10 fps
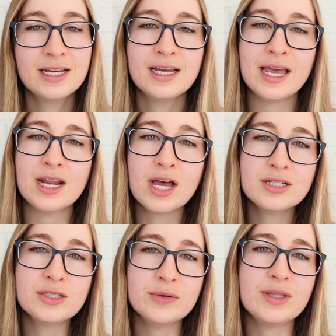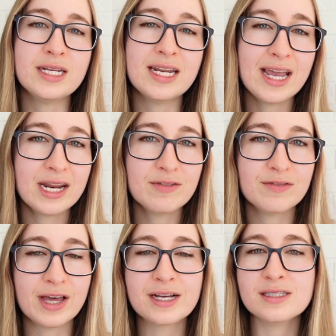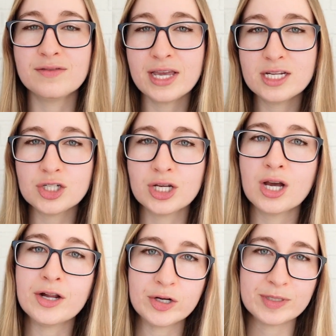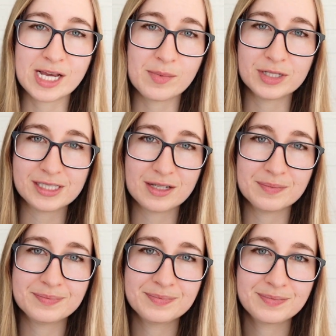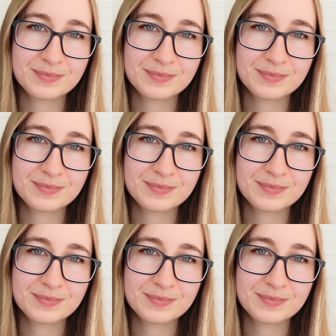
and undo the negative effects of aging on your metabolism.